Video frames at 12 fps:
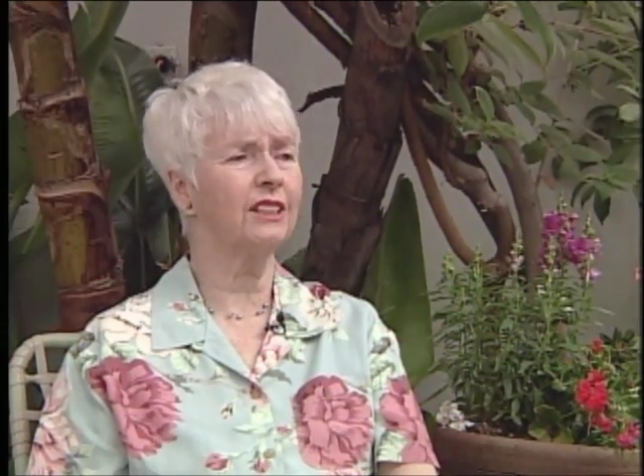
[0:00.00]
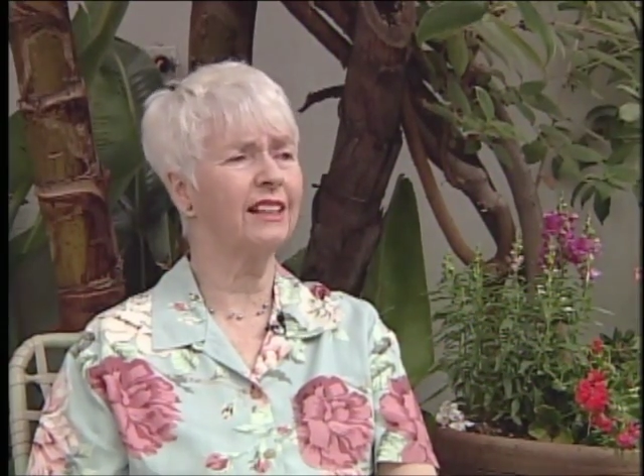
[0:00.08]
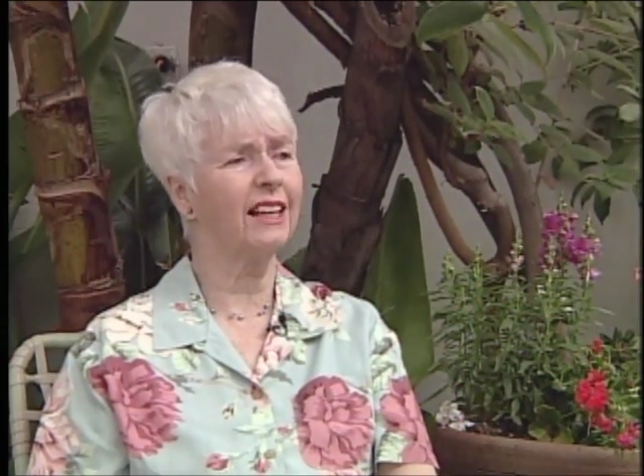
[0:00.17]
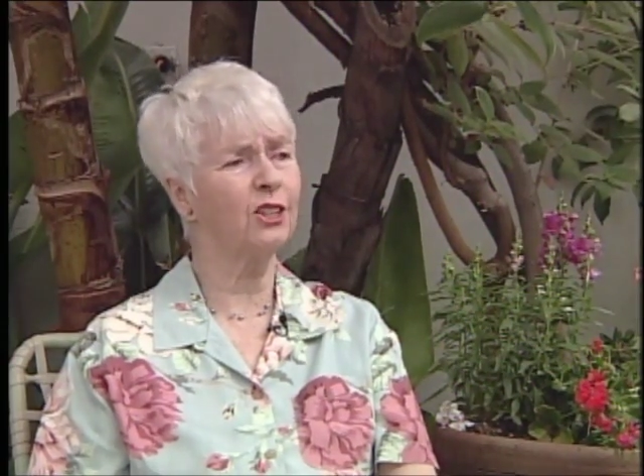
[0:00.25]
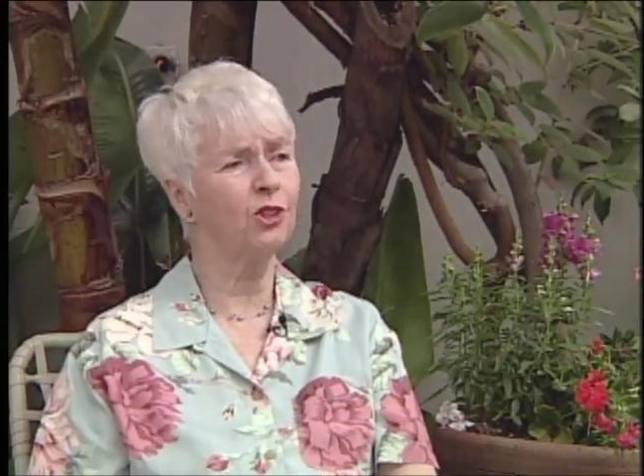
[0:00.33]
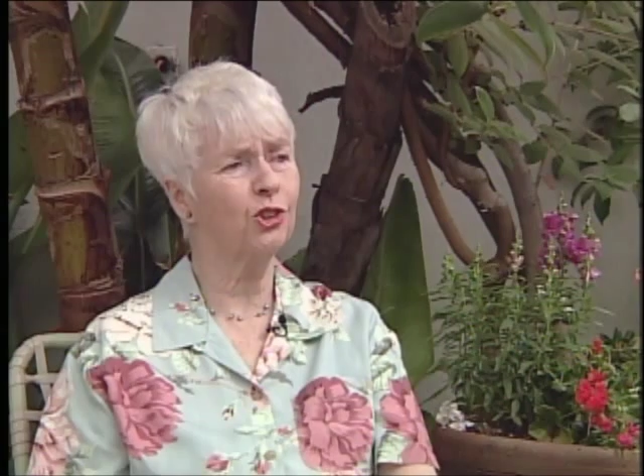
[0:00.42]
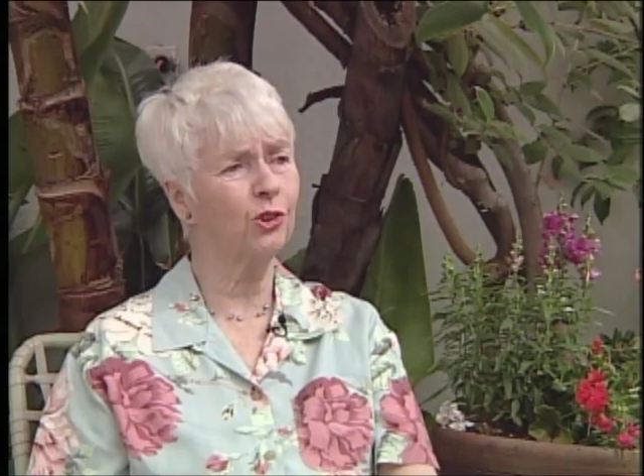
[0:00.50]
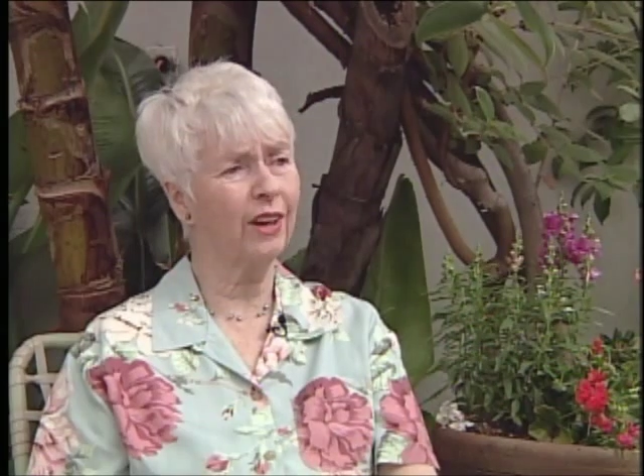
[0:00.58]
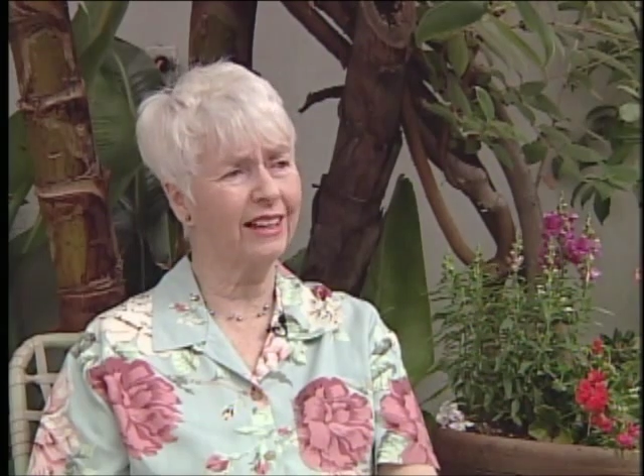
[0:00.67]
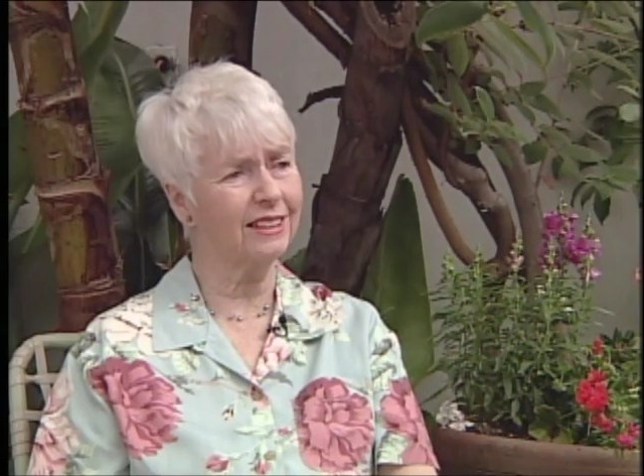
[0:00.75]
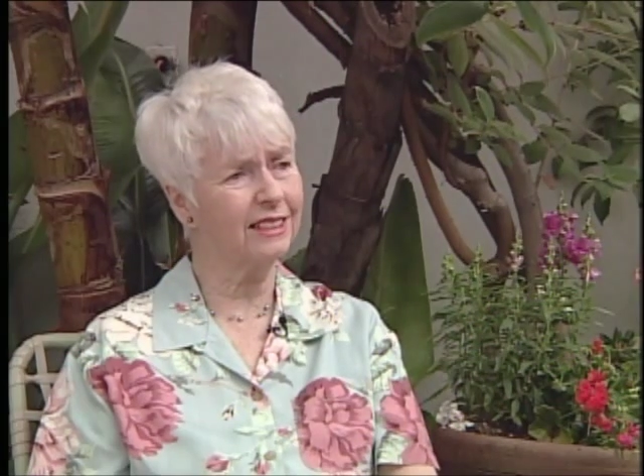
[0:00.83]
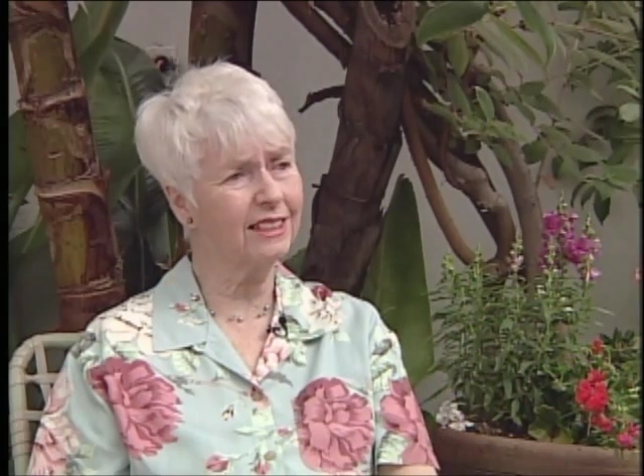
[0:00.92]
to like to do
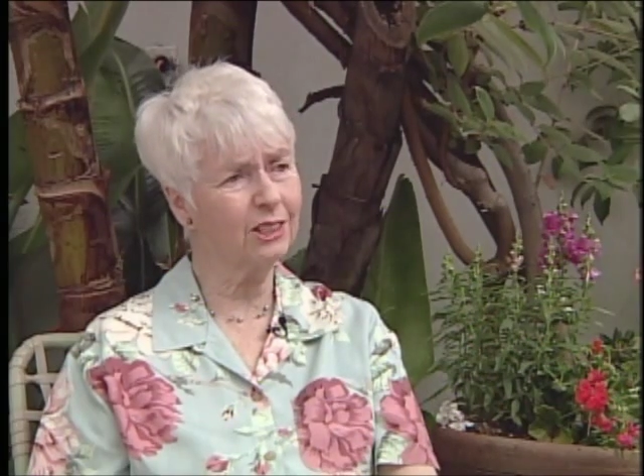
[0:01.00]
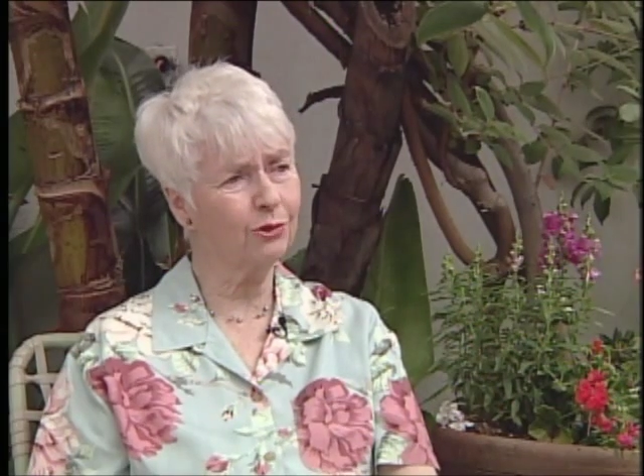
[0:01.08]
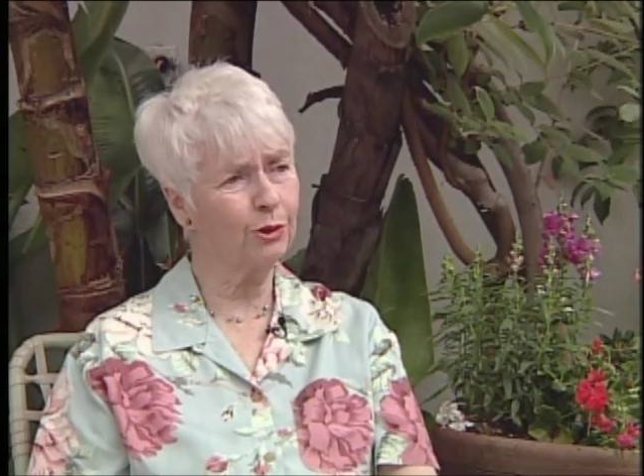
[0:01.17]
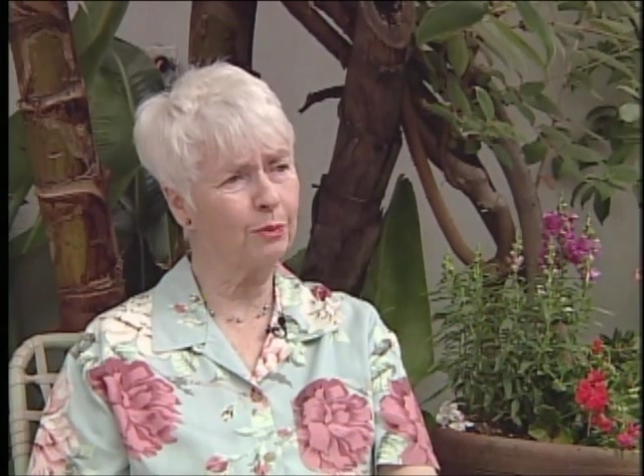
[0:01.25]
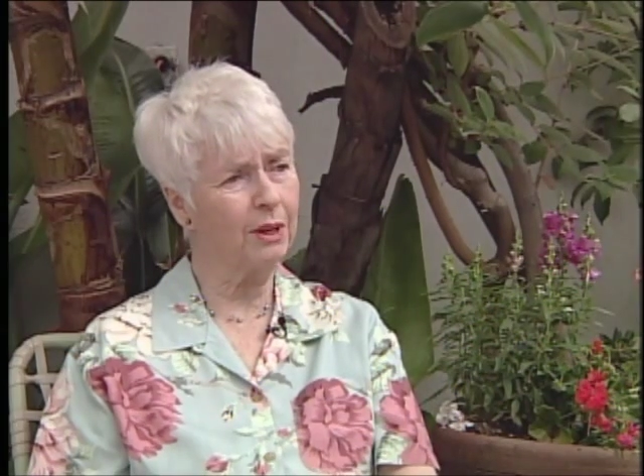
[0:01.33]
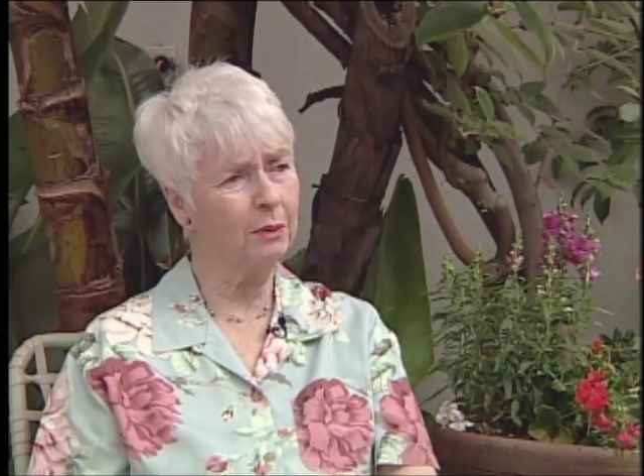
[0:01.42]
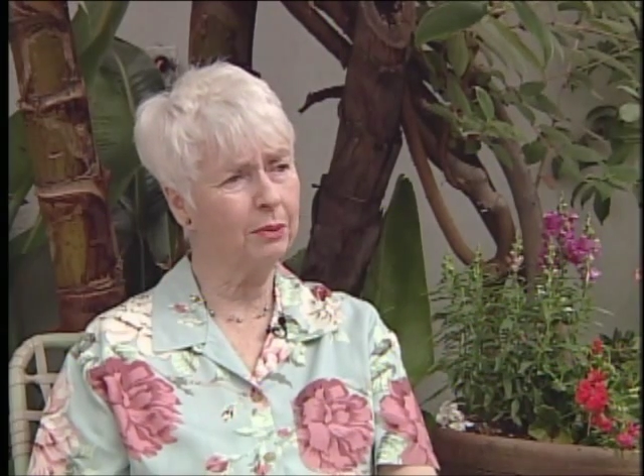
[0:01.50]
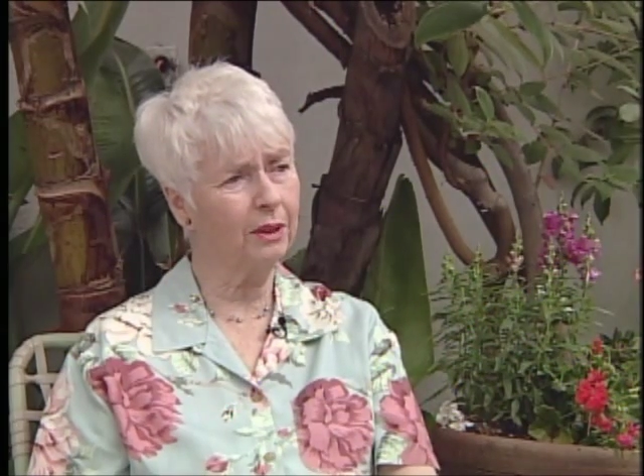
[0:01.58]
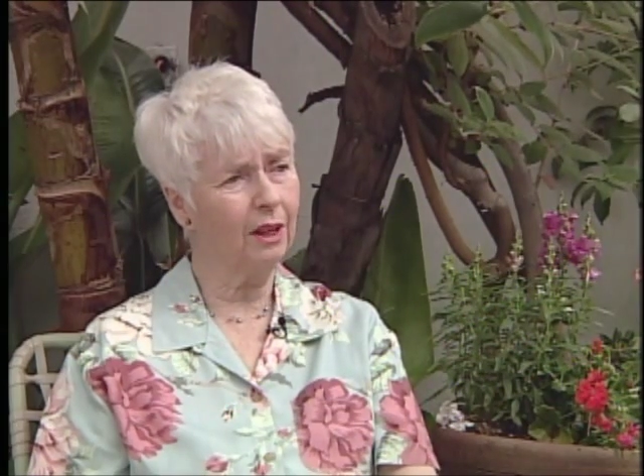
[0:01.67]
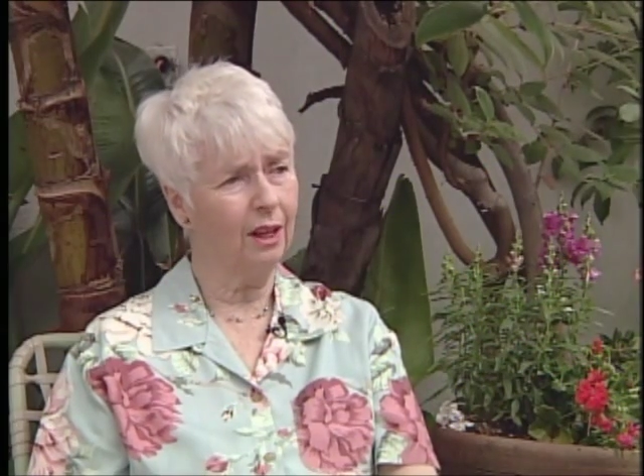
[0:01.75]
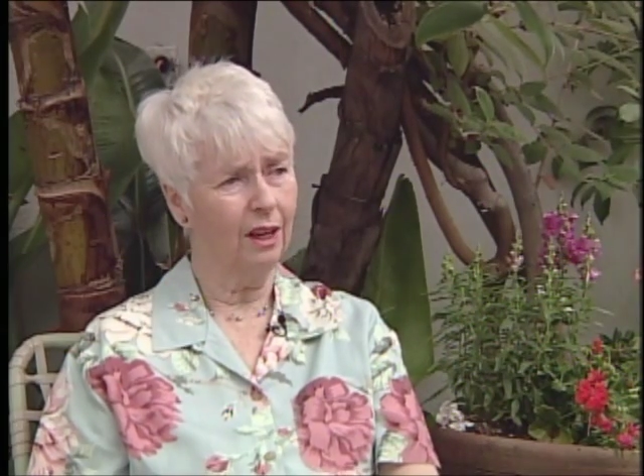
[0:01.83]
essays for people.